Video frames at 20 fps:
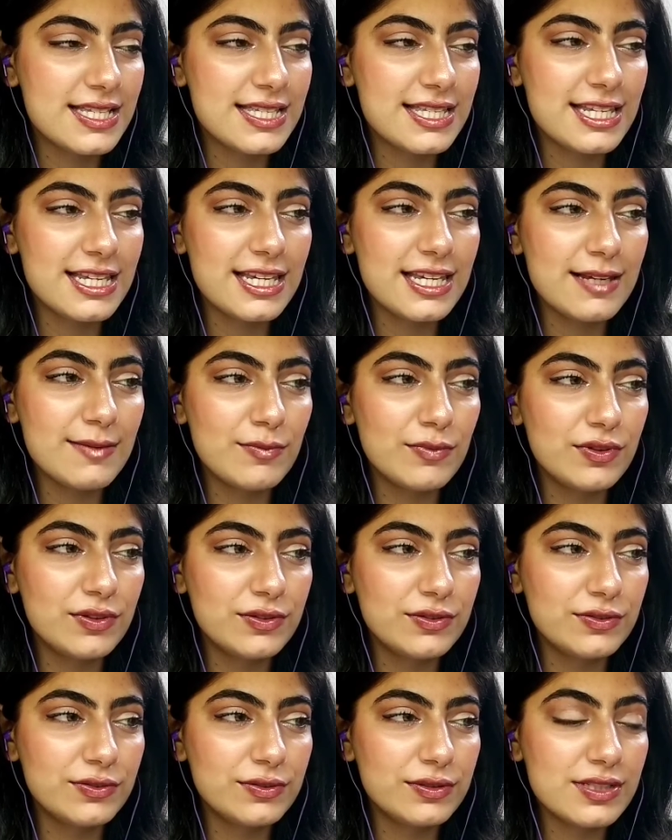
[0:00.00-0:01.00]

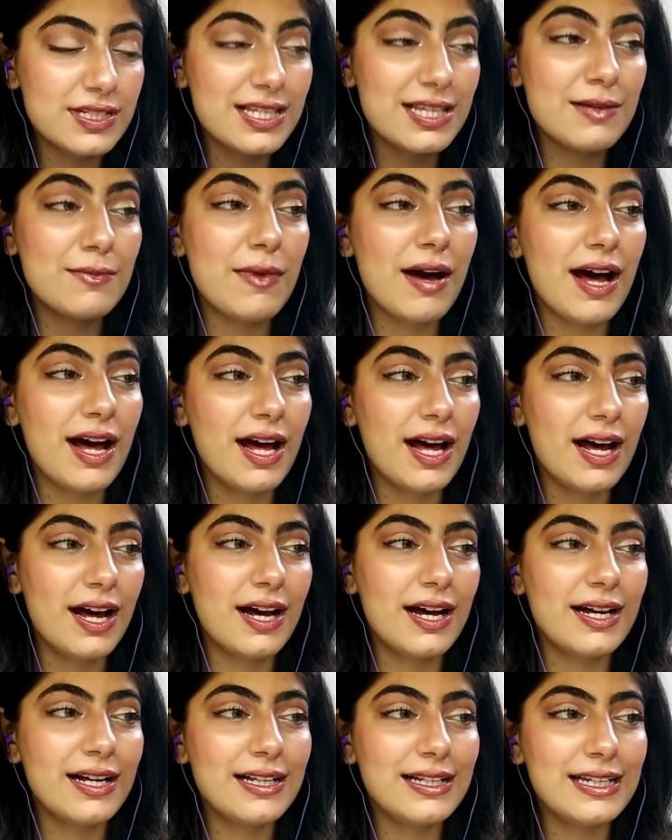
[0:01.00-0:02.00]
Simu, Sima
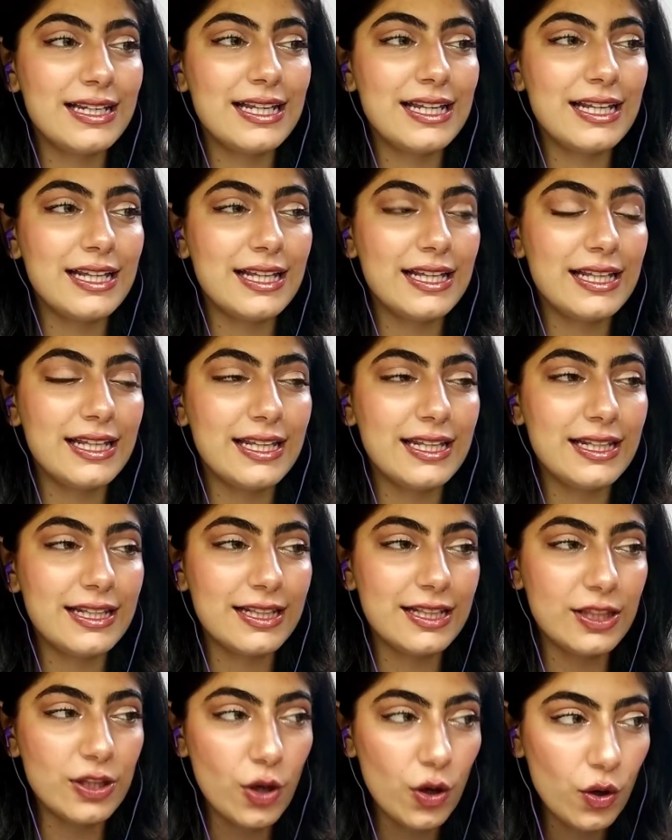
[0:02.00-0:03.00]

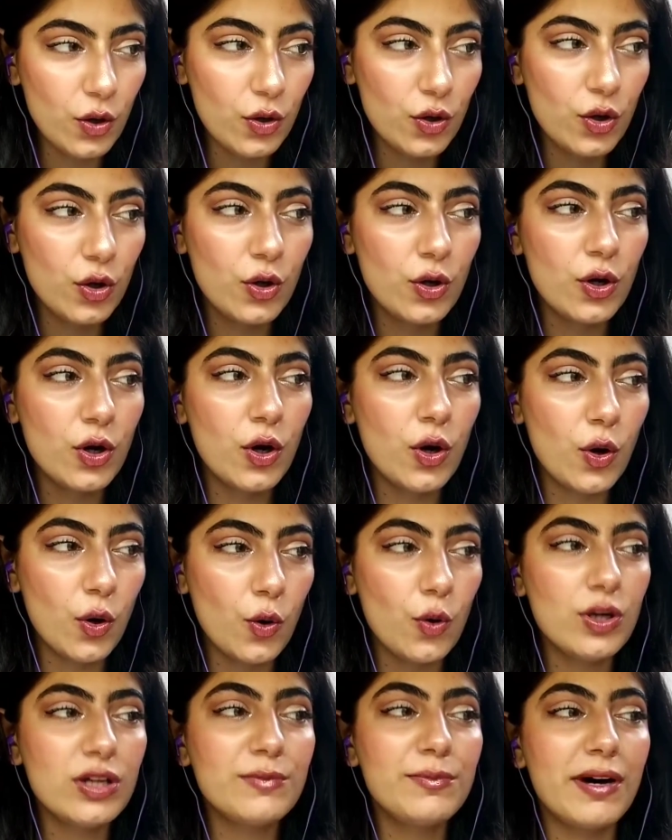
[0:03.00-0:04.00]
Nindo
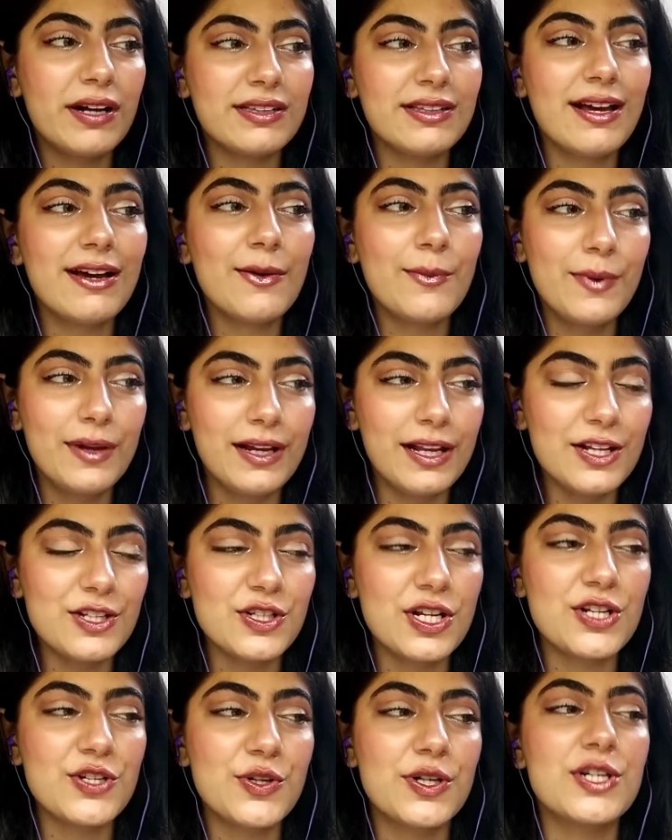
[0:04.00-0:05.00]
Old Batak
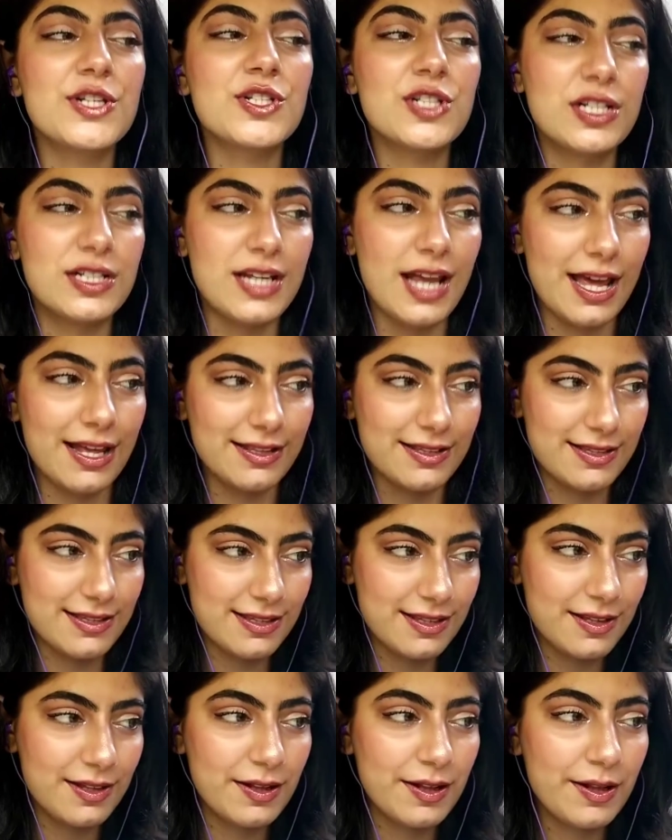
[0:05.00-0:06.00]
Village and Traditional
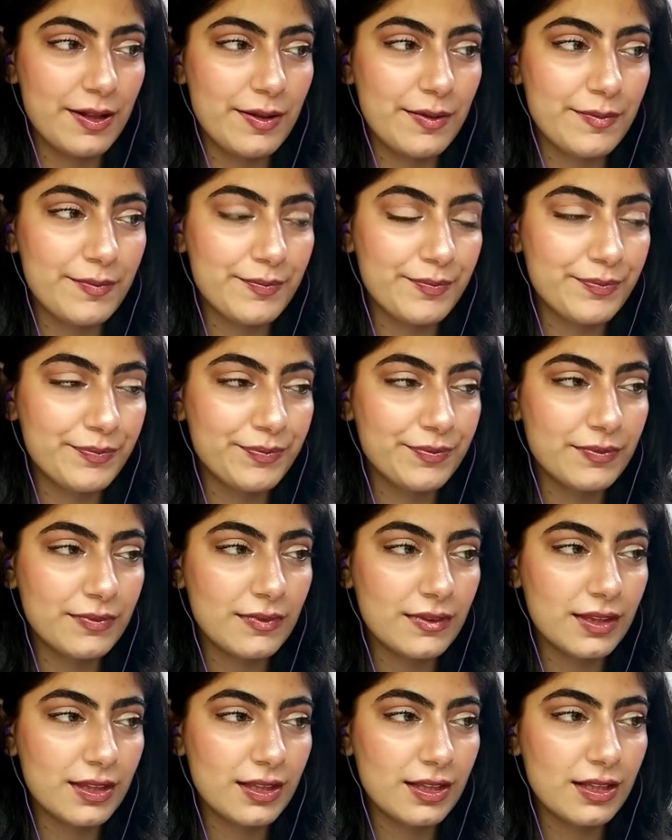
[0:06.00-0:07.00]
Dance.
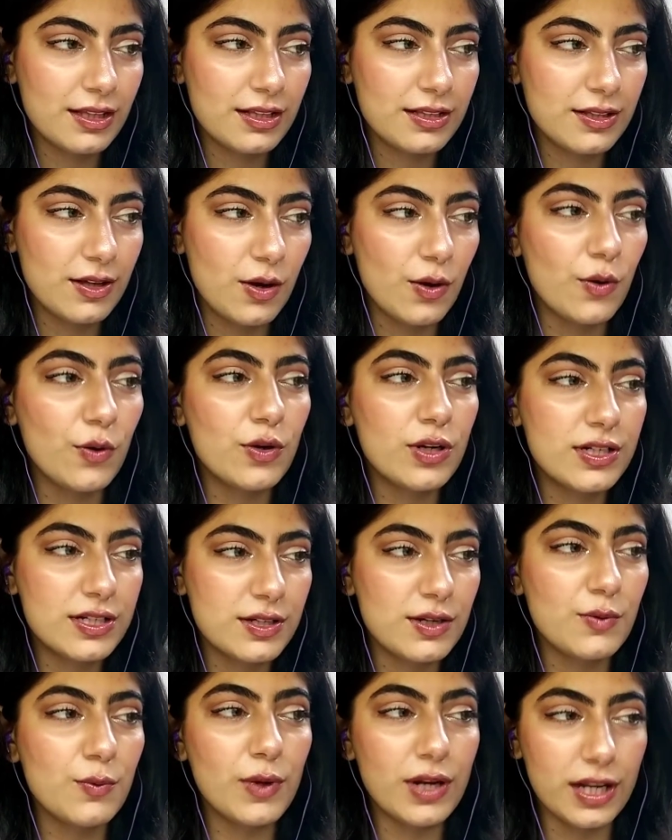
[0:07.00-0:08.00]
The old
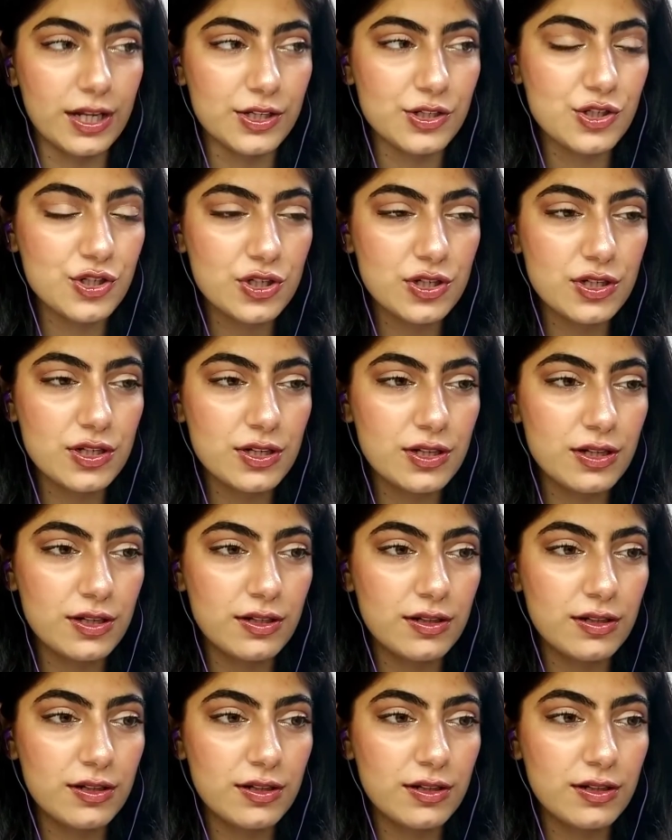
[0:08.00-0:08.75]
village.